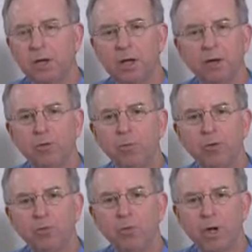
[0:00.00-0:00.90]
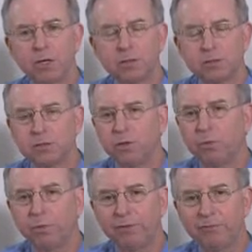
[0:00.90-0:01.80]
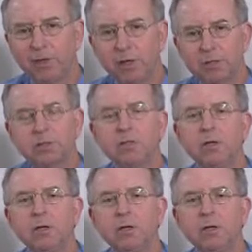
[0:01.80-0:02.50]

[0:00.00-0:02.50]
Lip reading: can't go both ways. There's no reflux.